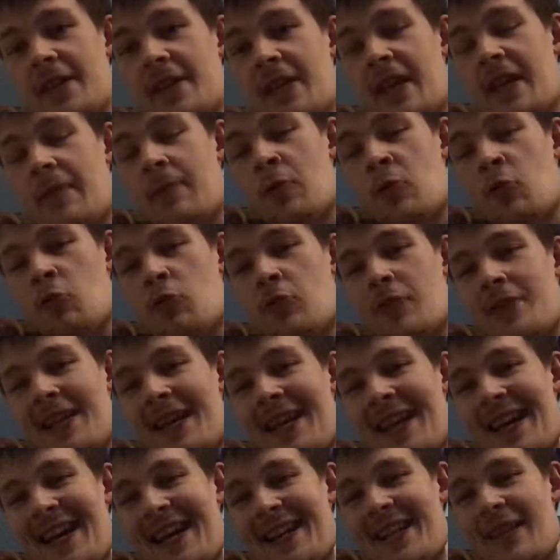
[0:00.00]
far as this game
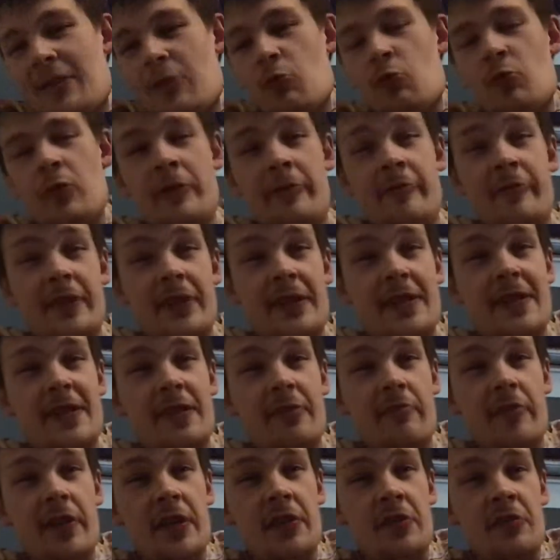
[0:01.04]
goes, I can only
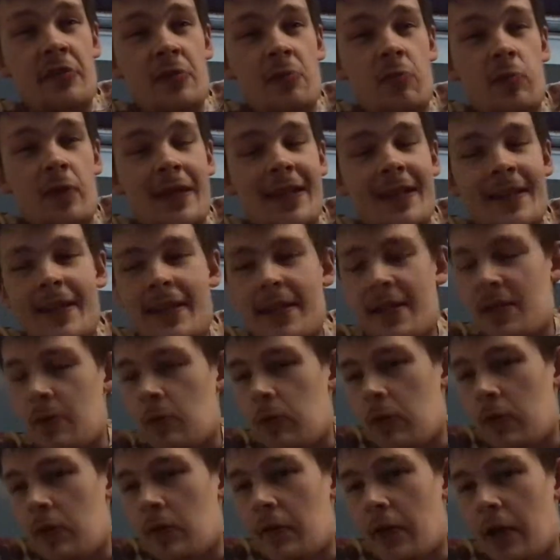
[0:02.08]
really see Rangers winning
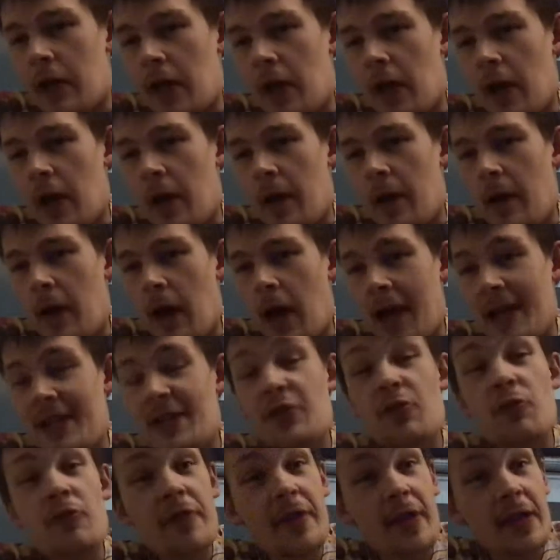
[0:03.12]
this one.
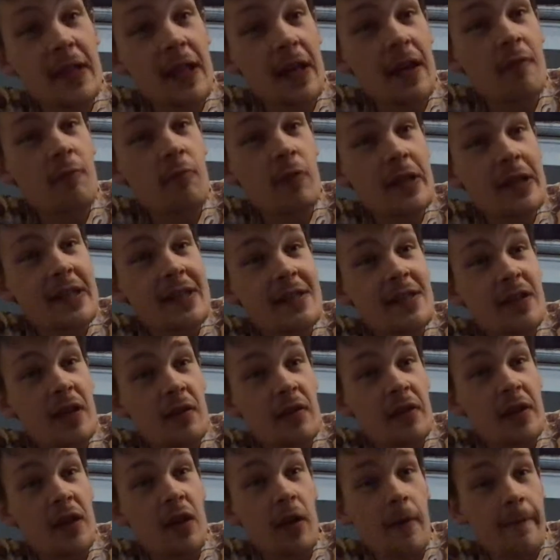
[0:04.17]
I do think that win
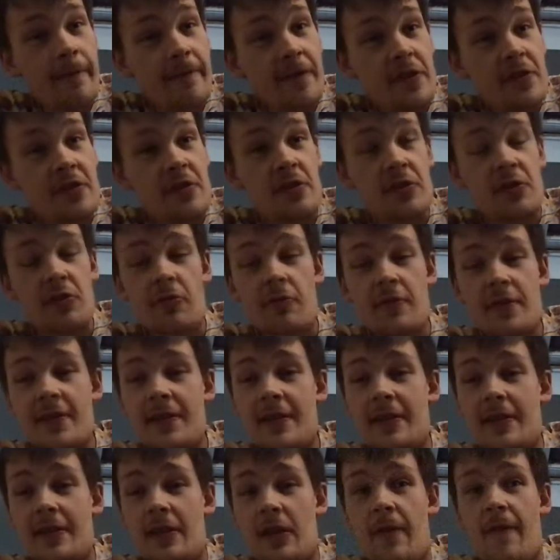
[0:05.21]
is going to come for St
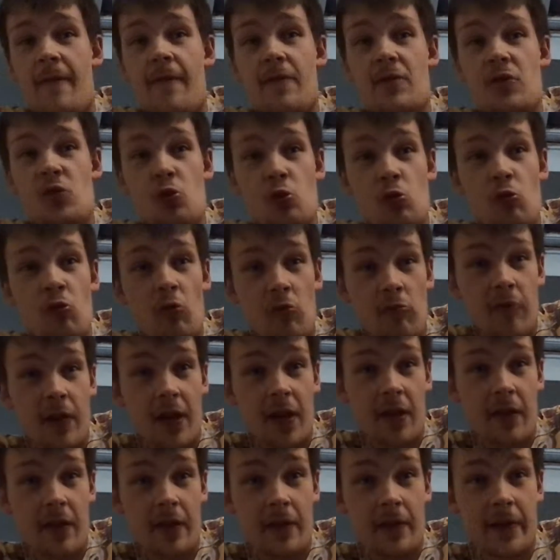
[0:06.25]
Johnstone
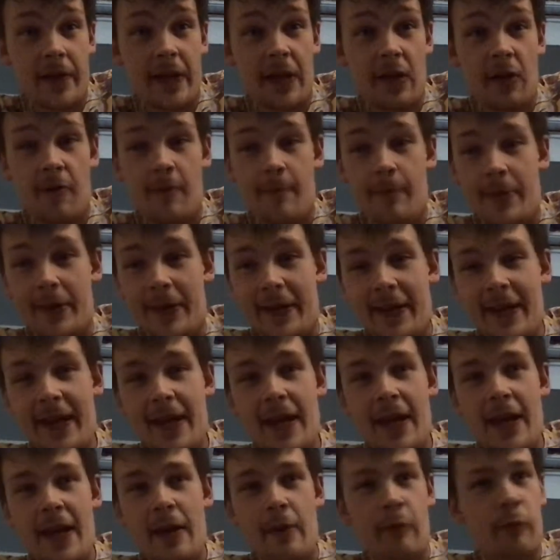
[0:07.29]
sooner rather than later,
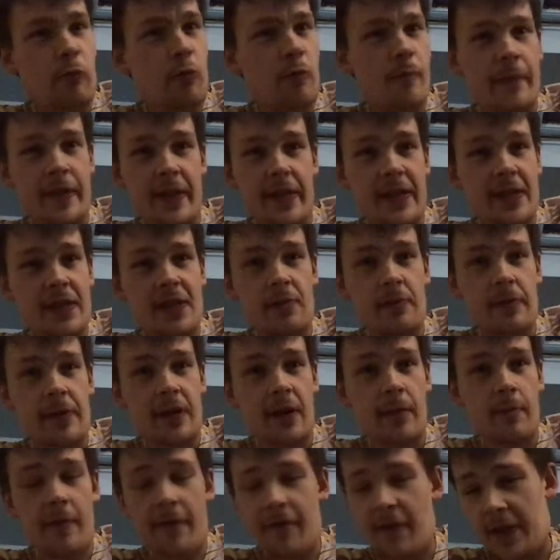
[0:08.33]
but it won't be
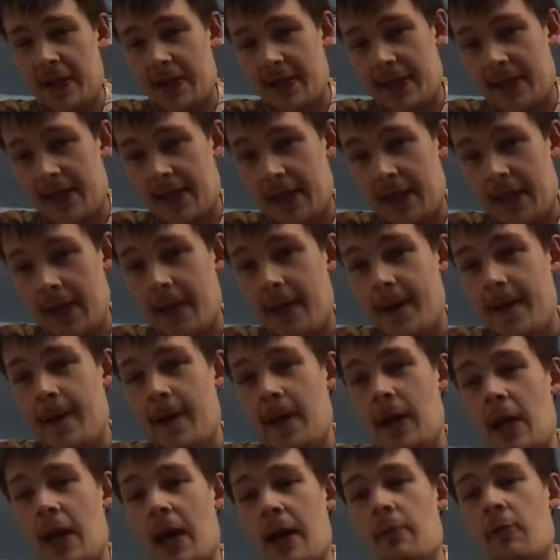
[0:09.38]
this week, I'm afraid to say.
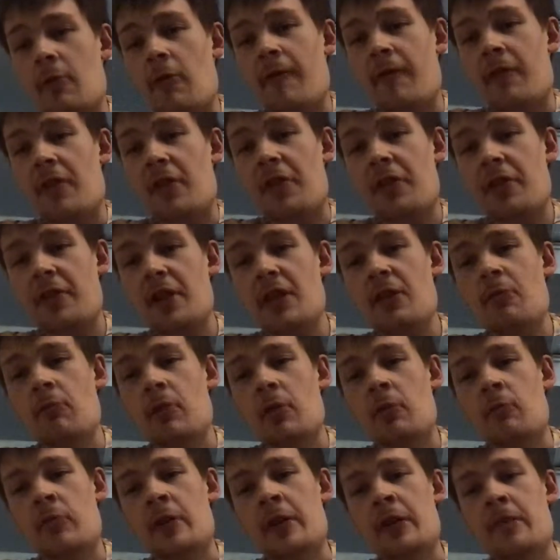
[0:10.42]
I'm going for a
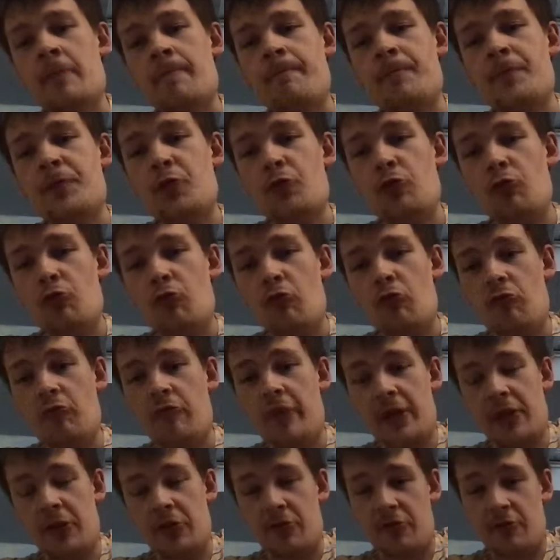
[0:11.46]
3-1 win to
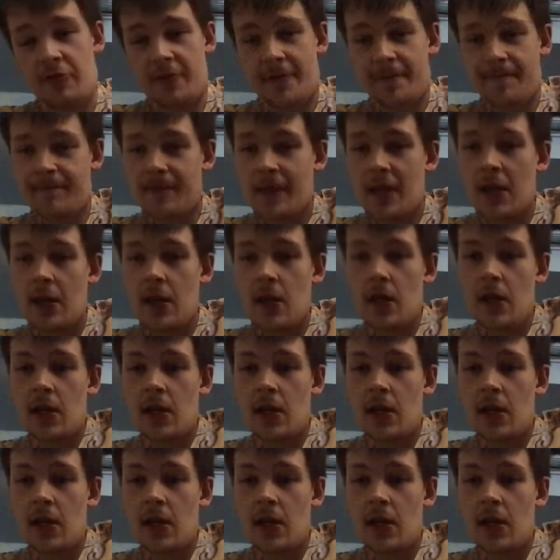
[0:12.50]
Rangers.